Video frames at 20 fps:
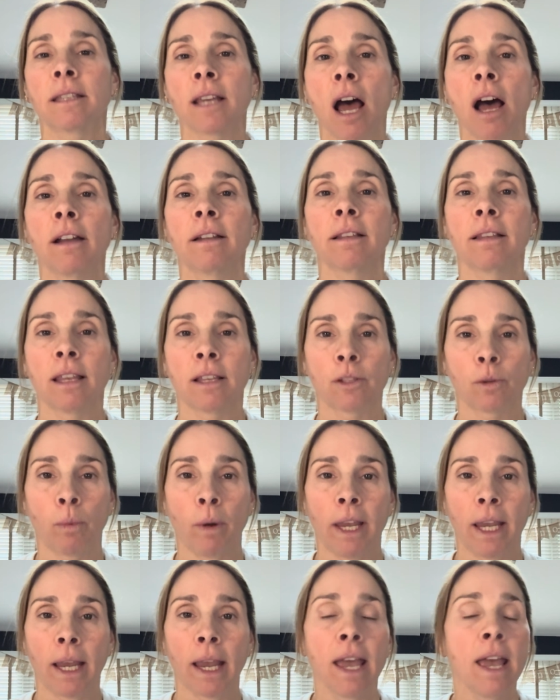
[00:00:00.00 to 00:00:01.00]
done this
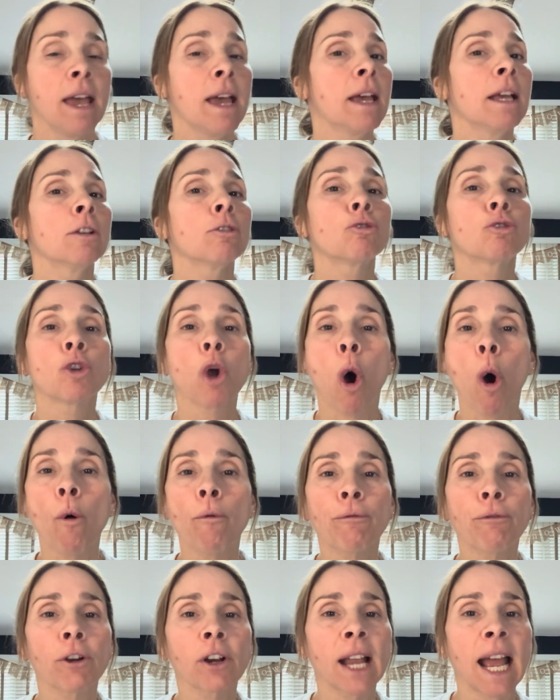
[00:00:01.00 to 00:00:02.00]
week.
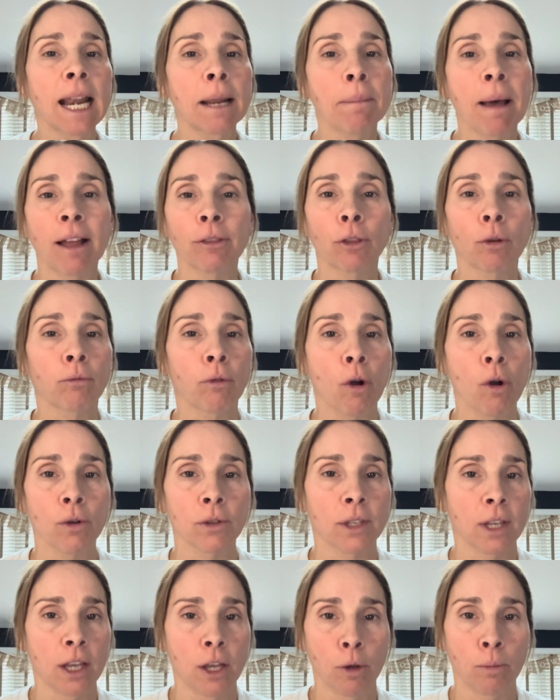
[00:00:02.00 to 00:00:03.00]
Don't forget about the
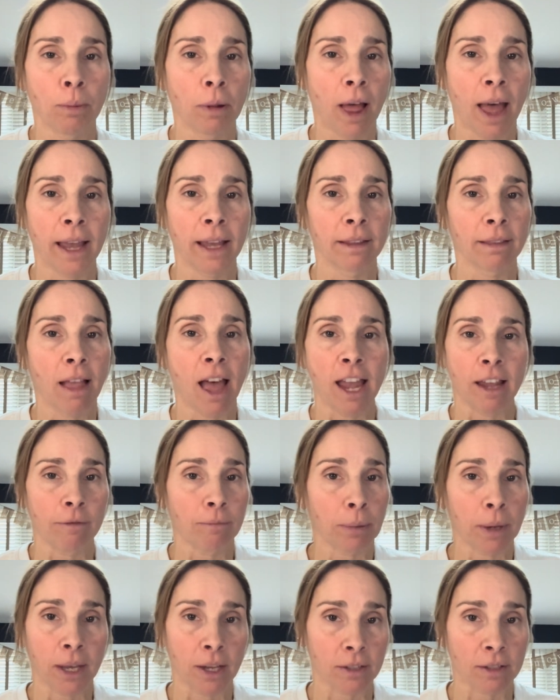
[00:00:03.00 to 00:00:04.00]
roles that you play in
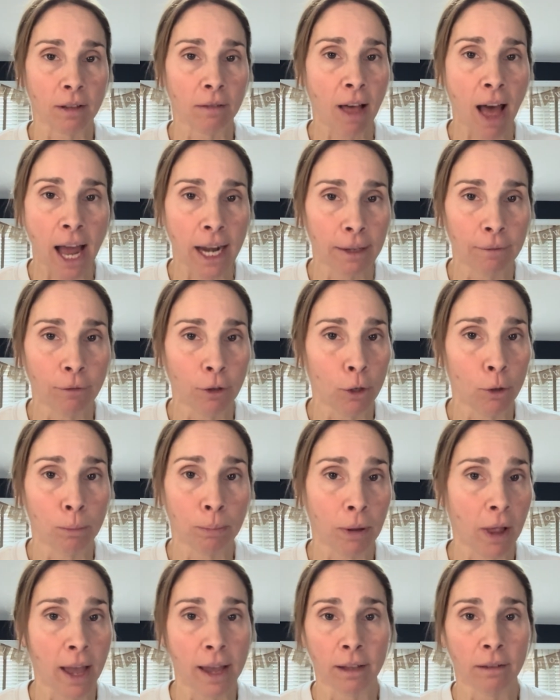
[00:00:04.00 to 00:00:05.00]
life, because a lot of you
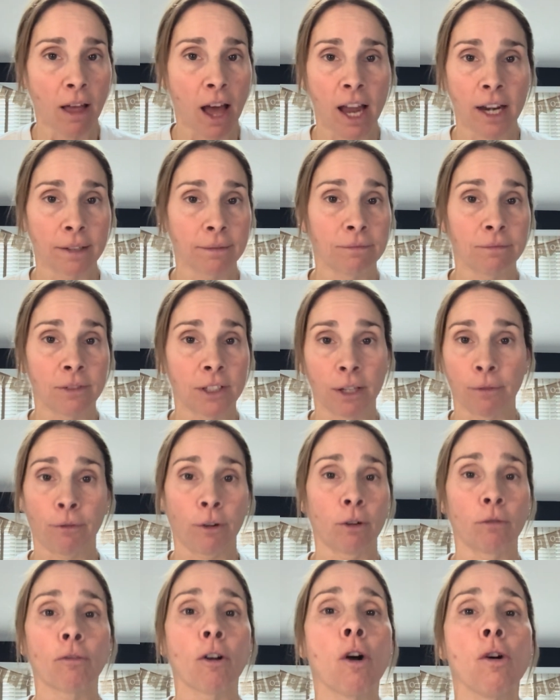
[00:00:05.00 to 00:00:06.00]
play a lot of
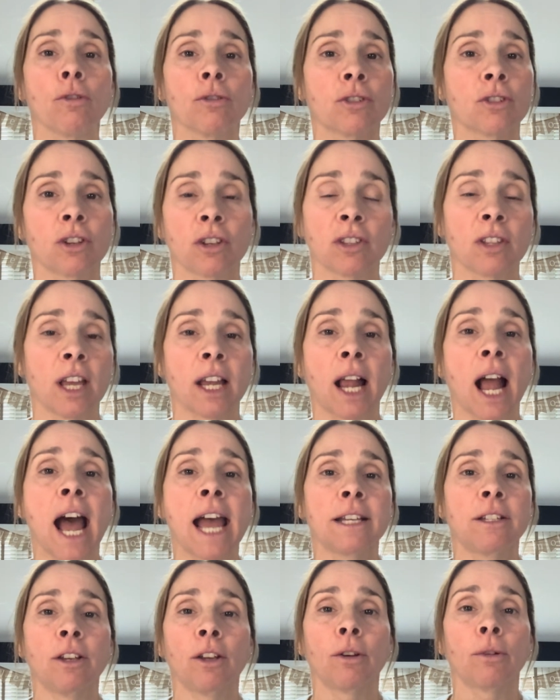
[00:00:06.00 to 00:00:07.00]
different roles, just like
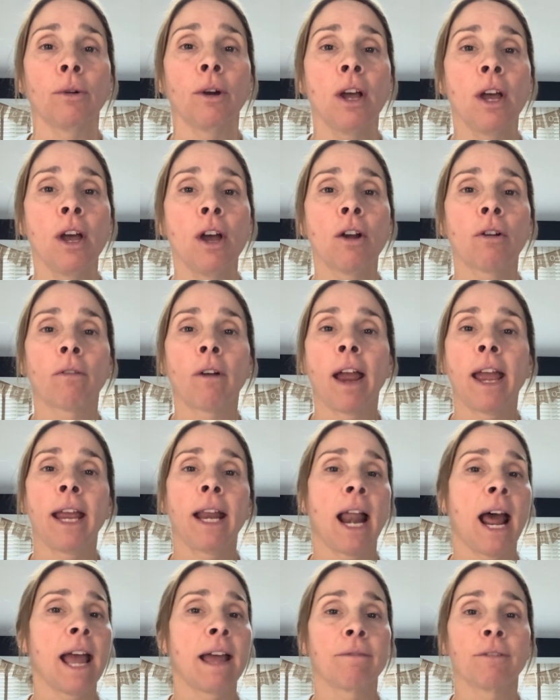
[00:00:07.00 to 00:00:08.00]
I do,
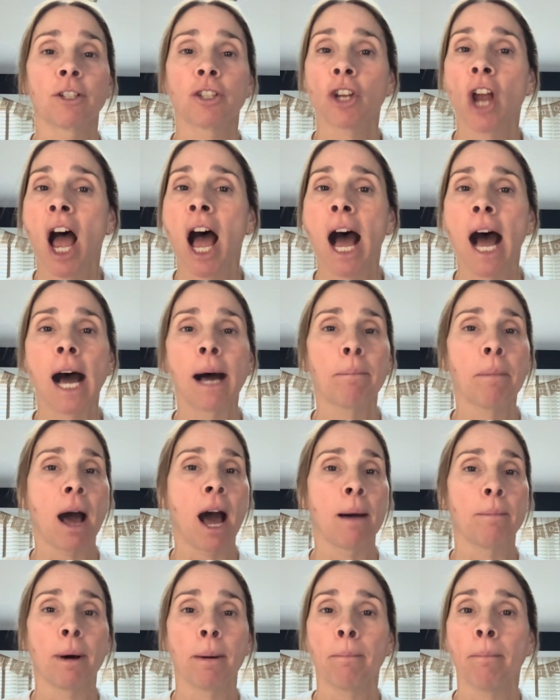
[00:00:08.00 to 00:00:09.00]
right? I have a job,
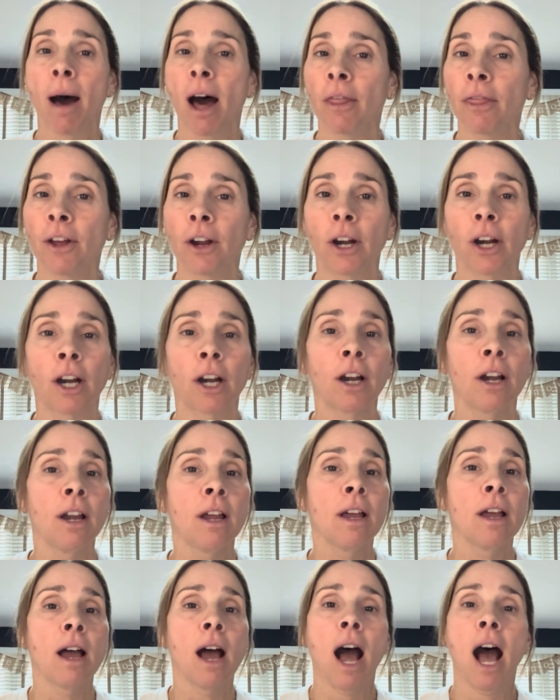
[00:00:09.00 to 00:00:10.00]
I'm a mother,
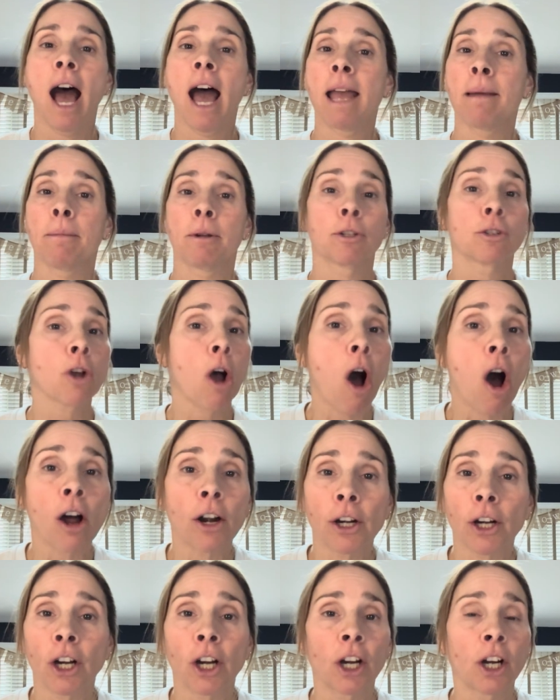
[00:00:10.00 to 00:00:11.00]
I'm a
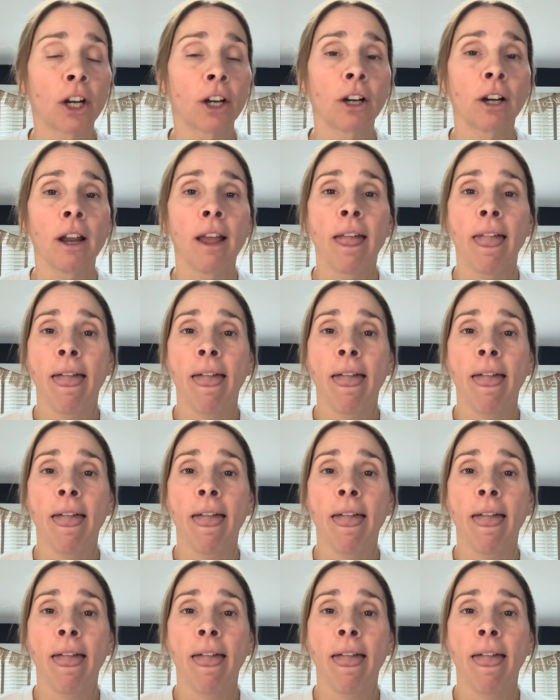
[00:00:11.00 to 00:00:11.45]
daughter,